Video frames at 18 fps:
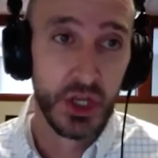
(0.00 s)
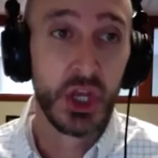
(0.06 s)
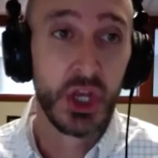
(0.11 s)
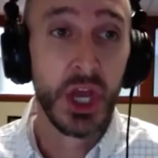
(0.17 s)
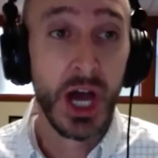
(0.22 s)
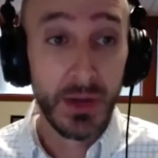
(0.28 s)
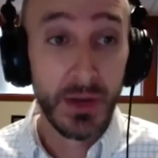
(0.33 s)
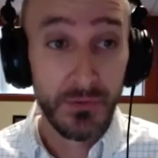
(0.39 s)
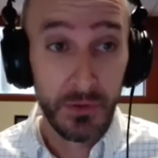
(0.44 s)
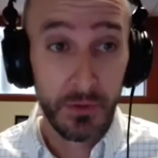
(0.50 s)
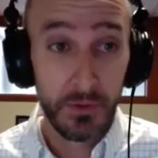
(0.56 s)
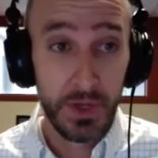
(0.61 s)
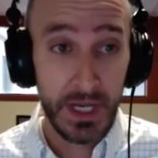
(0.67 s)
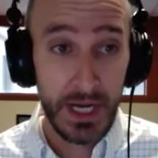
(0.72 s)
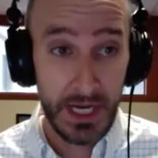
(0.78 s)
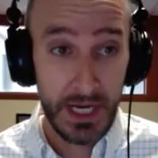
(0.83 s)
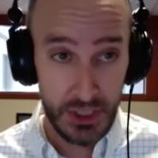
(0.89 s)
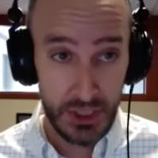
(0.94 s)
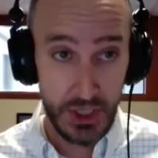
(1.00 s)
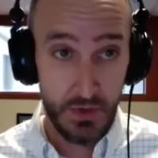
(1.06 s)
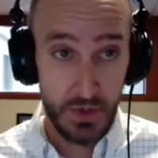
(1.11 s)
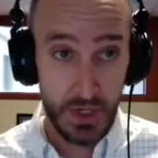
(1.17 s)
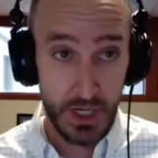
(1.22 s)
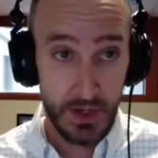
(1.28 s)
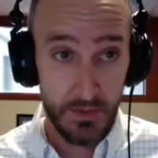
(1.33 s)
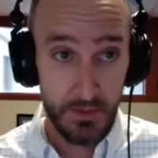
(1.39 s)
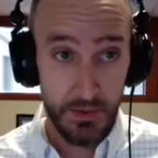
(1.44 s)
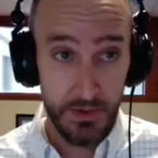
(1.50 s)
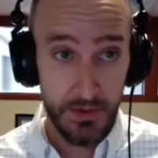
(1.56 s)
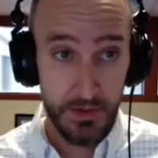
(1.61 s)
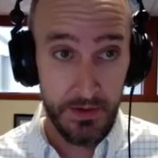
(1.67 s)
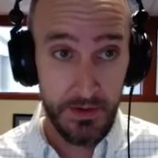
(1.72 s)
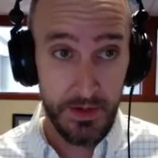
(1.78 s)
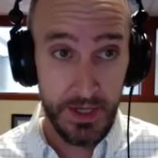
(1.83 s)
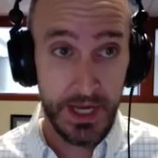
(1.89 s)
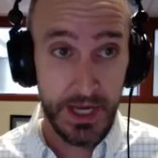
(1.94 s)
God forbid I showed up
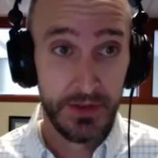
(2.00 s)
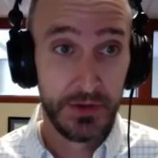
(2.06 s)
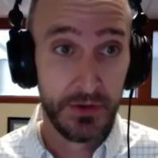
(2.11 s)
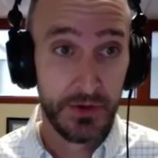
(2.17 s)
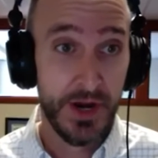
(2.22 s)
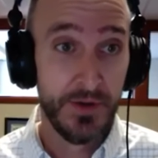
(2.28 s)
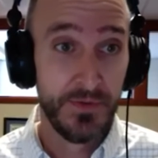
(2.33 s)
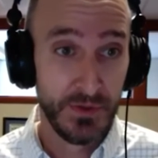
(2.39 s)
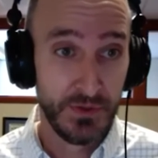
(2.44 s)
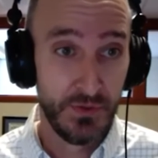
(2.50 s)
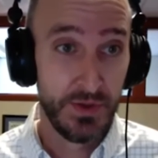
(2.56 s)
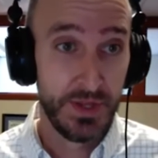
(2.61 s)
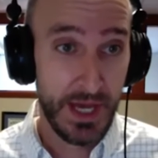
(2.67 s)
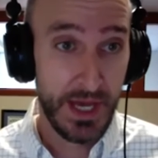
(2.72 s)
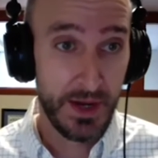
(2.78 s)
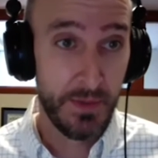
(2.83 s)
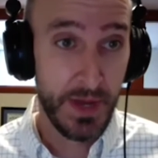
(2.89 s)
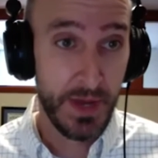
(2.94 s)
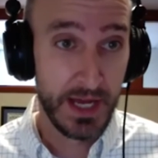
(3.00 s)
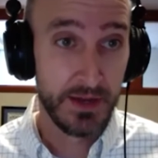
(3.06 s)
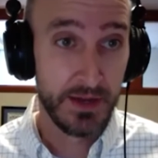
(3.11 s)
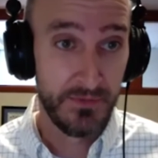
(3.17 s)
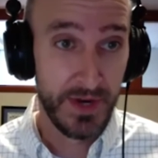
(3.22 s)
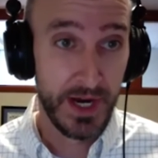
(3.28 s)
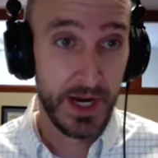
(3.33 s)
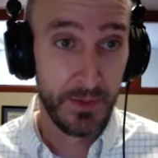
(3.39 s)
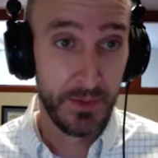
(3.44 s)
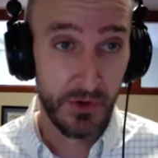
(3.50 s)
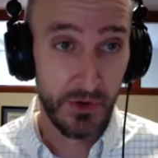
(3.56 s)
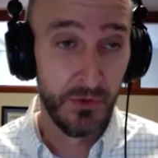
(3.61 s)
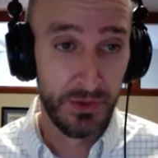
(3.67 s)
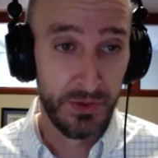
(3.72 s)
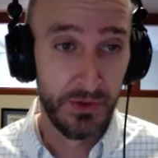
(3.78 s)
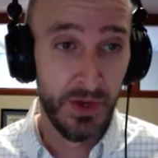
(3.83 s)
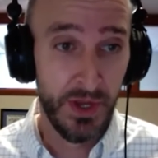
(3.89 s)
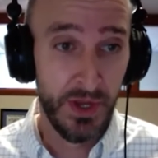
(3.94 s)
at their office without a pack of
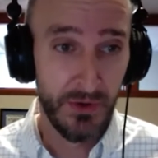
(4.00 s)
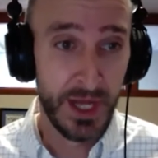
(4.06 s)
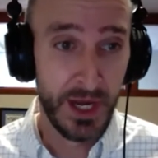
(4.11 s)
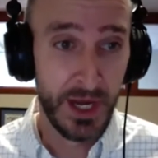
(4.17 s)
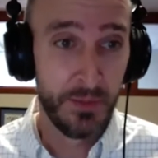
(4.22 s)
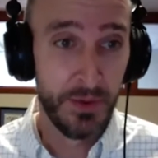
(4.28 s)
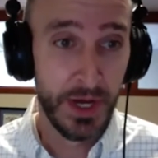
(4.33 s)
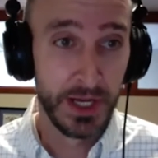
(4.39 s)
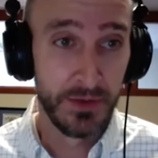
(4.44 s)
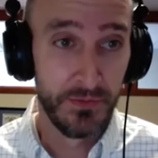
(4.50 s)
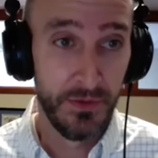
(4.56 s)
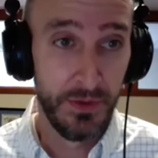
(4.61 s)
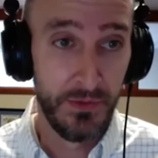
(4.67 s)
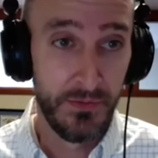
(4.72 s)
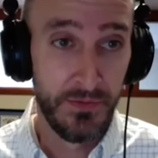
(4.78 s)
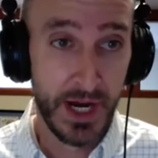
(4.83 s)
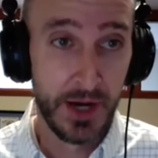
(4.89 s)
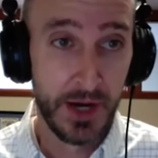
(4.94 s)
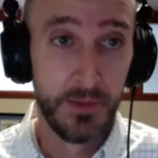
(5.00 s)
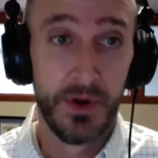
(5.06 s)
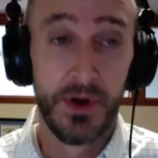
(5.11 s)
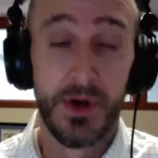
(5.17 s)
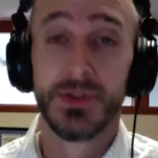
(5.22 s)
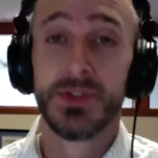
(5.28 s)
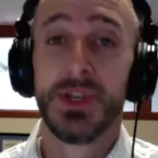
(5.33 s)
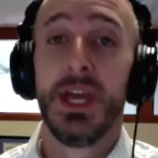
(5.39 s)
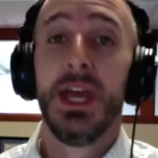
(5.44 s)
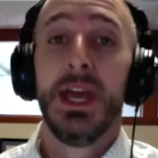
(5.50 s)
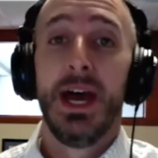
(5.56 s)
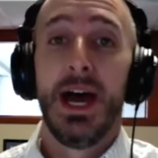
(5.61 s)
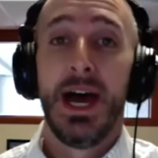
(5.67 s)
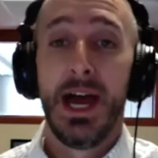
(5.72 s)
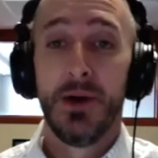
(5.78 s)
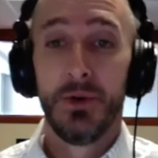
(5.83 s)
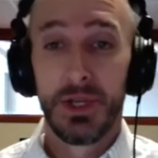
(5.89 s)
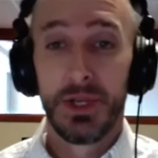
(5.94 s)
without a pocket full of fireballs.
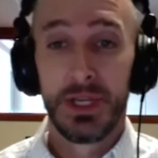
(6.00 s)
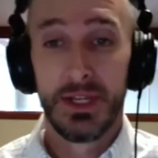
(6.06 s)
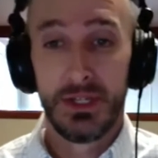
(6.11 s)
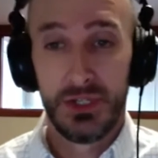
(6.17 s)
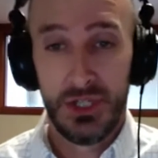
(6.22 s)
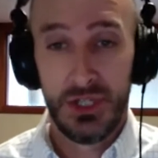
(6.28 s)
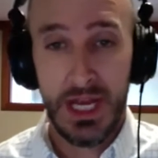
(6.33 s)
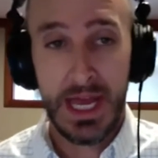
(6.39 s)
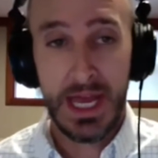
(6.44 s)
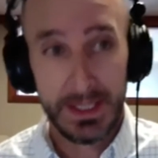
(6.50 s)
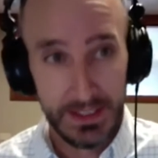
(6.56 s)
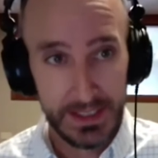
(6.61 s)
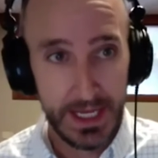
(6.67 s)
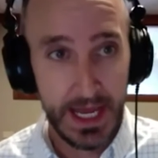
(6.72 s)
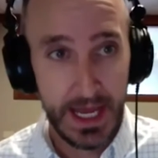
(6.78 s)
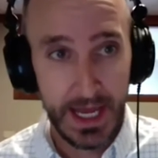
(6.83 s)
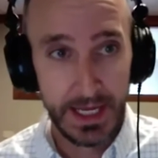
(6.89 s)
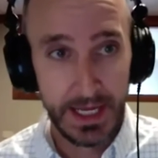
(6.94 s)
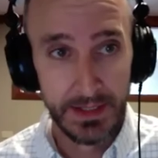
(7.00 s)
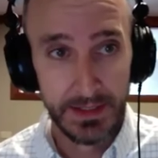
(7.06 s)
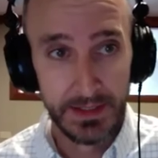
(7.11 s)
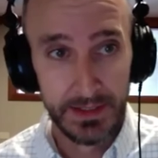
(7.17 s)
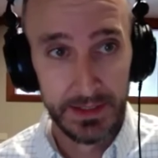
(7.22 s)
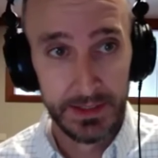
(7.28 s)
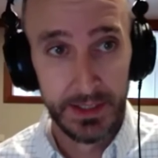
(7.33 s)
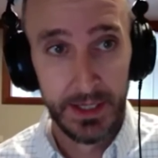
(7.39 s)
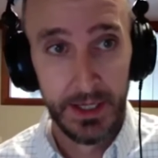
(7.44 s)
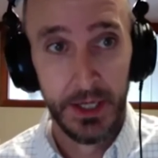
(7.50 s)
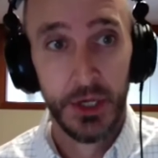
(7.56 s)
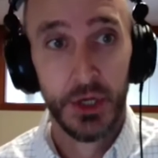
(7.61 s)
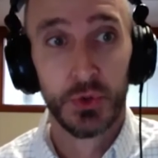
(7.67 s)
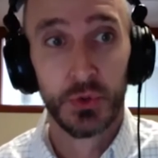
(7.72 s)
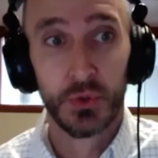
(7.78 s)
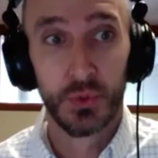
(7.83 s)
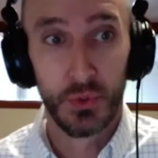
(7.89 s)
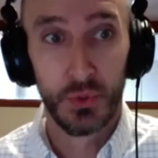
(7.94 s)
I would get chastised
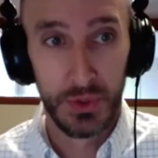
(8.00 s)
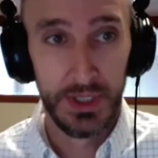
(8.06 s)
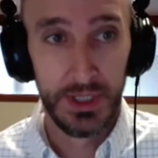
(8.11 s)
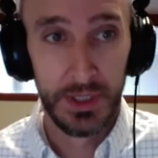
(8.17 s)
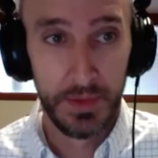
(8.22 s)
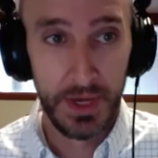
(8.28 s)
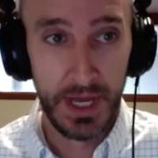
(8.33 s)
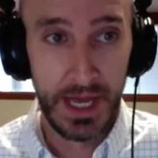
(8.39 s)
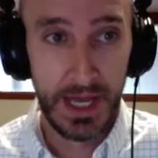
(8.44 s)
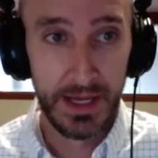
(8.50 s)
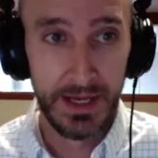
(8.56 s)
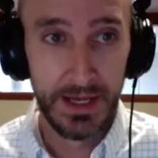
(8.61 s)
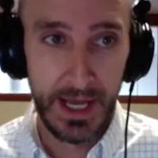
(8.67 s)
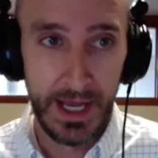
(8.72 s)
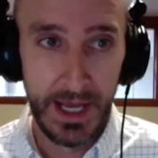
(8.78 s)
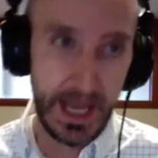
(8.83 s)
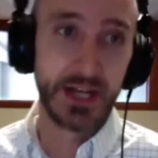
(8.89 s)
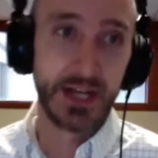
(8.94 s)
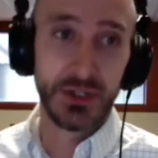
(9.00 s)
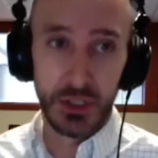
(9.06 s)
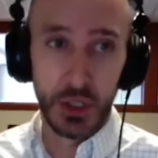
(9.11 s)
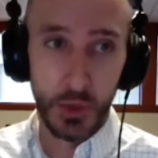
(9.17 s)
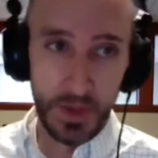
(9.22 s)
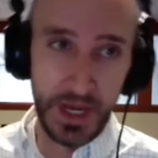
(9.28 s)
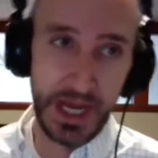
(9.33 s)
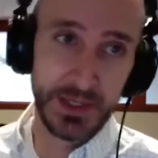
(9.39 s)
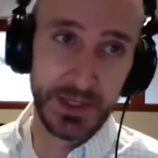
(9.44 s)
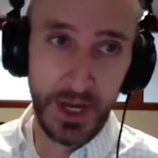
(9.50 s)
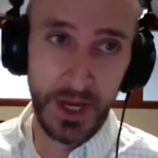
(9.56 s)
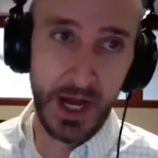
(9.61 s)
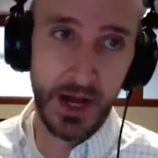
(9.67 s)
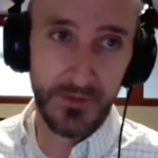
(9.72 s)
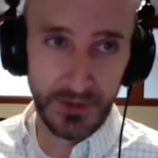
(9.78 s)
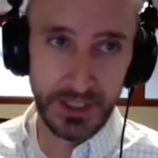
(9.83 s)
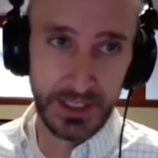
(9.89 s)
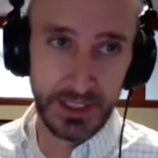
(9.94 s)
really bad. I'd actually go back to my
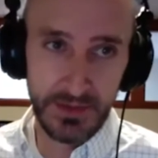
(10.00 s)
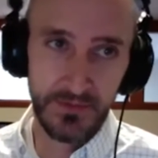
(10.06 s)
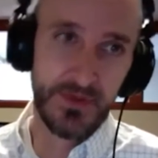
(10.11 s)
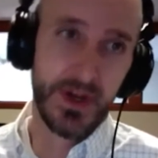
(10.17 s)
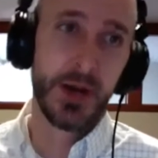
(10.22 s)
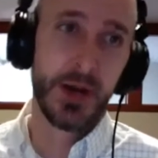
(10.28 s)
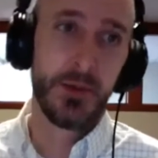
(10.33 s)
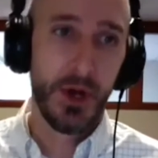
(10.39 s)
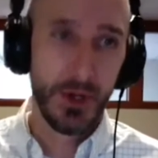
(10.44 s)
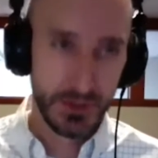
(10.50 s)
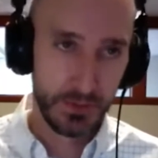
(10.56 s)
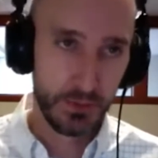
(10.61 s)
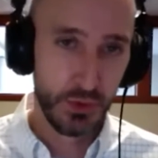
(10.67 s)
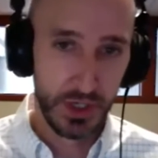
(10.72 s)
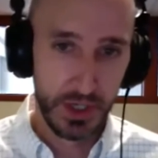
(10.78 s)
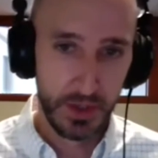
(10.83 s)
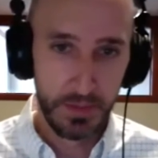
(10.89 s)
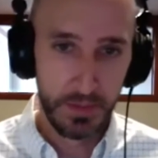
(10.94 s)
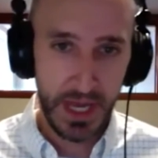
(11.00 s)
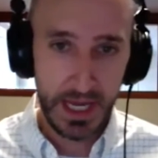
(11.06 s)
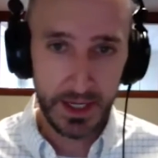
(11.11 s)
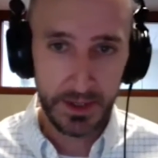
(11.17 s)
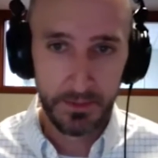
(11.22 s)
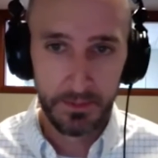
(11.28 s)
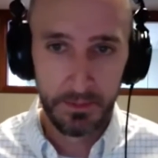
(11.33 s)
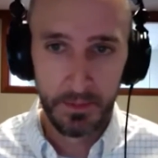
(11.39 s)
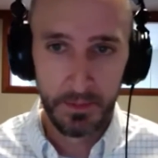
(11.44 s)
office, get some fireballs, and bring them back.